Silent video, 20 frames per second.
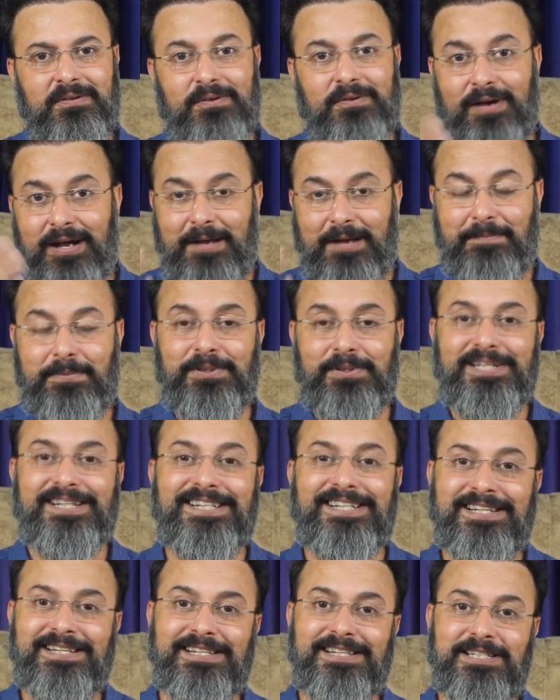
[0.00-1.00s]
So
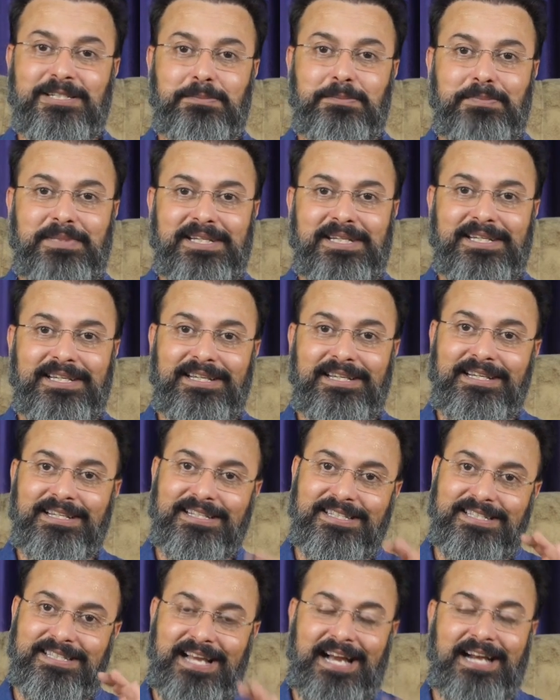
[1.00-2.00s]
hypothetically speaking,
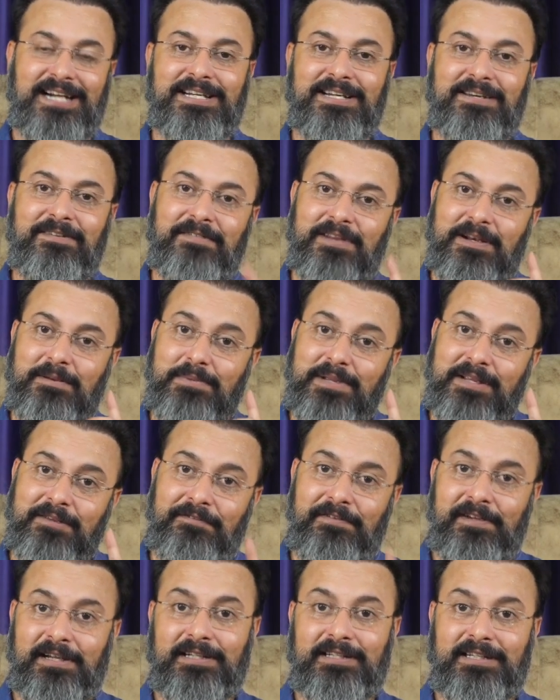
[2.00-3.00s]
Saturn will be
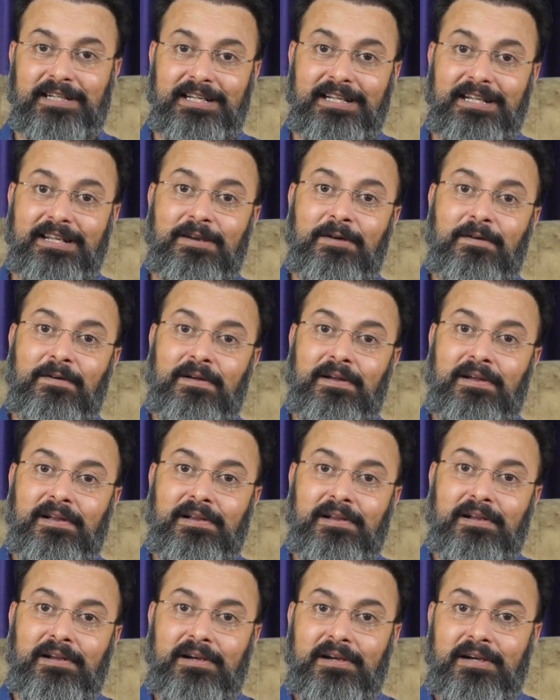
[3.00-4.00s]
affecting
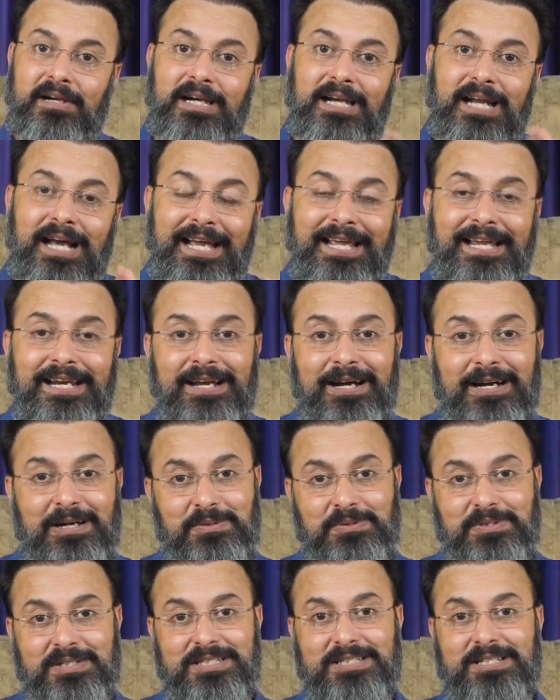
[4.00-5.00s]
9
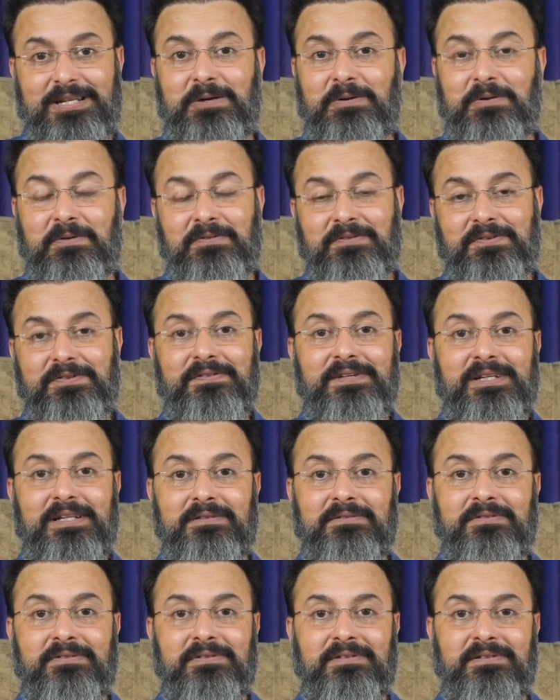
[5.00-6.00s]
houses out of
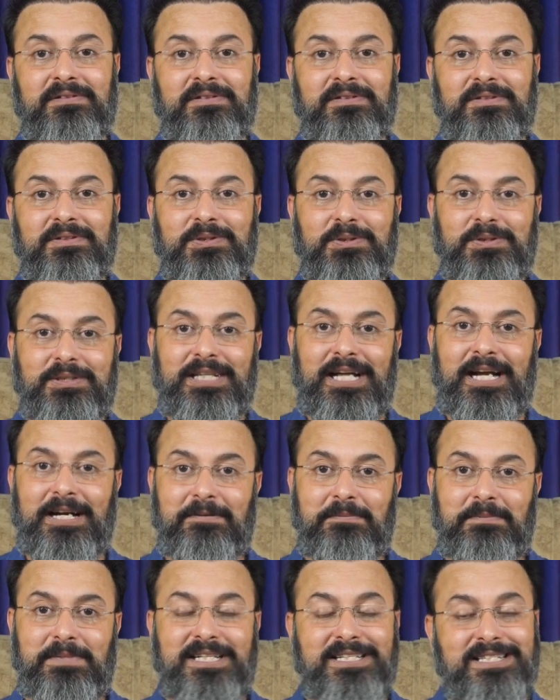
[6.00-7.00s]
12. So
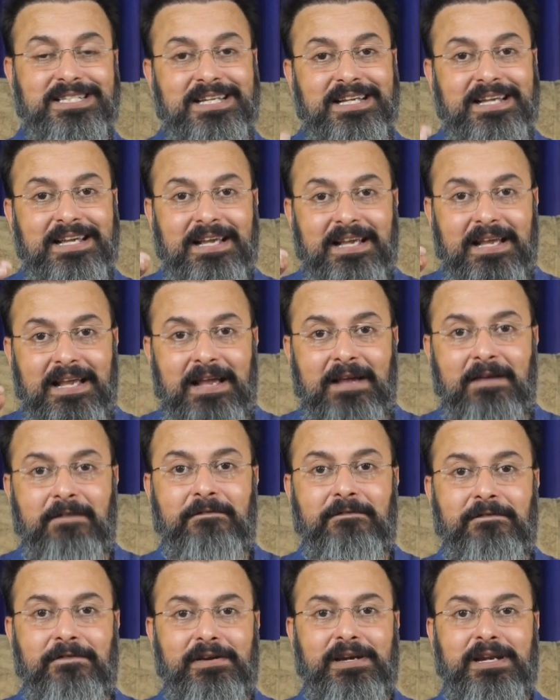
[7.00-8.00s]
that means
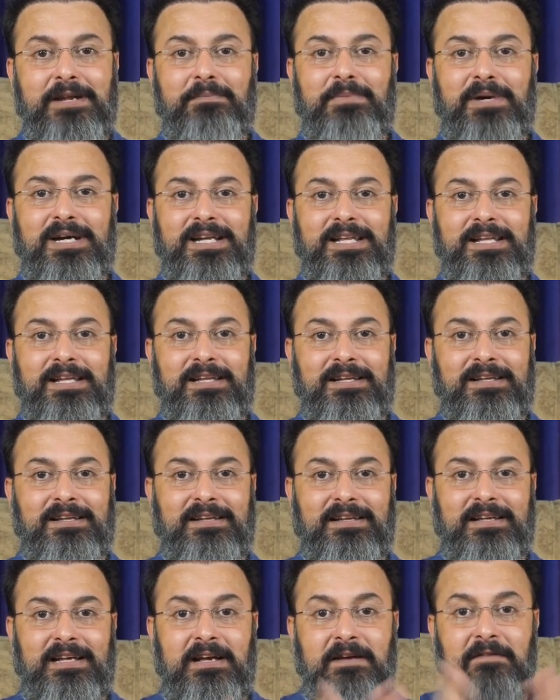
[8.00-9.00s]
everybody
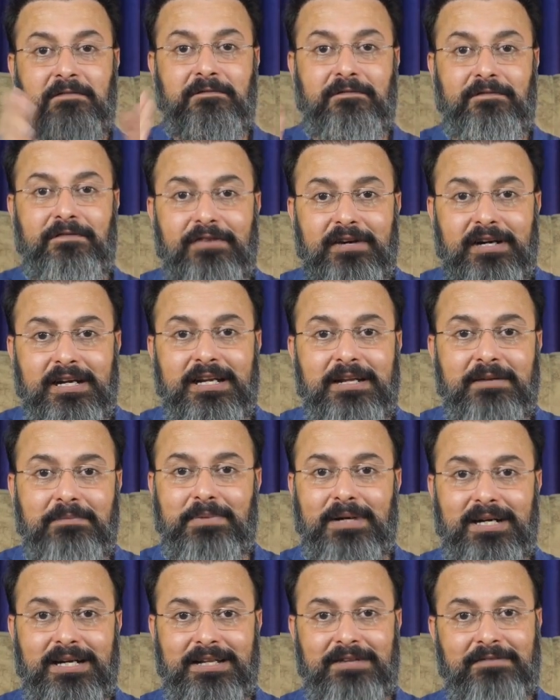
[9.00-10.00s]

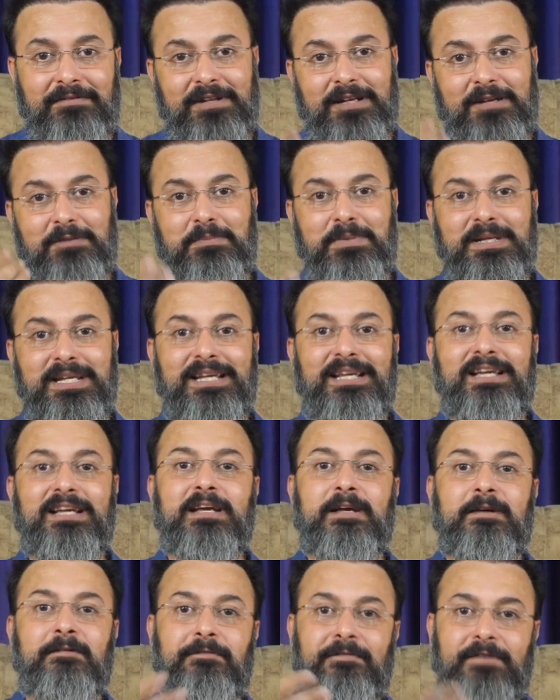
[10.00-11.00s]
everybody will be
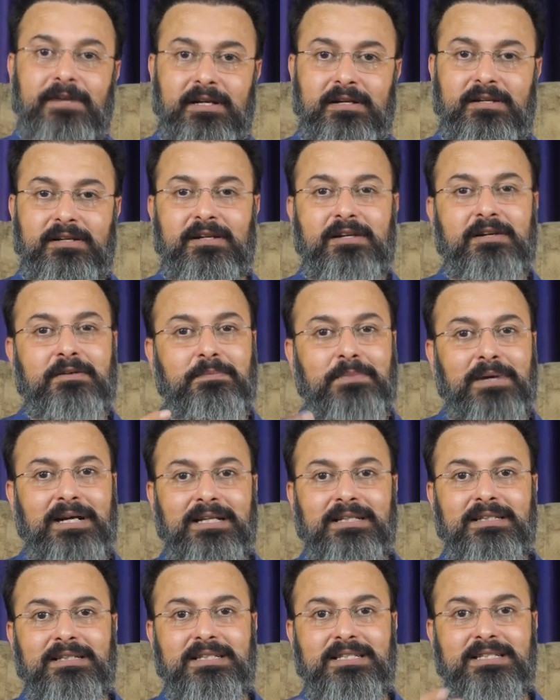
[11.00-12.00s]
affected
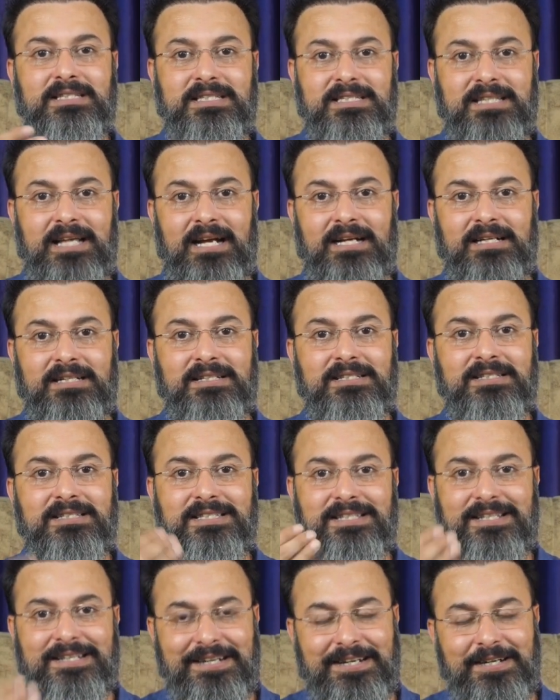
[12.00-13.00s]
by this
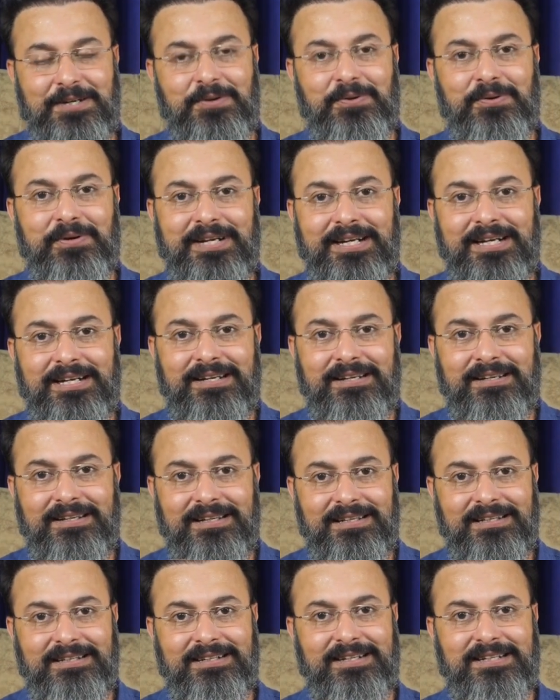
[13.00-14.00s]
Saturn's retrograde
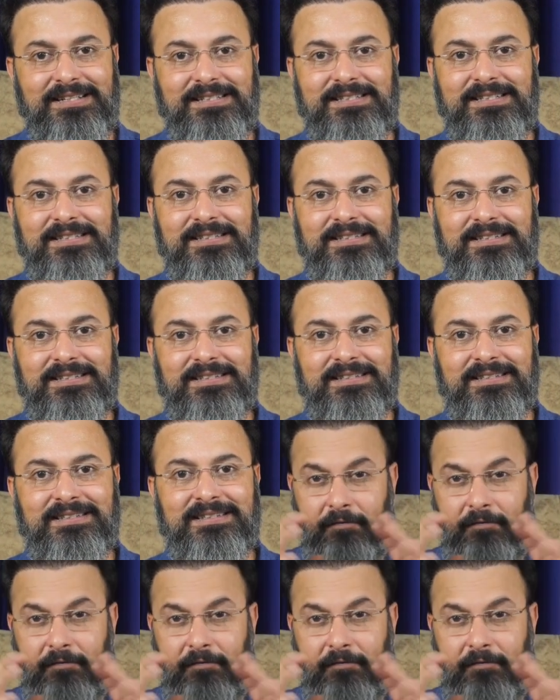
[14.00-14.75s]
transits.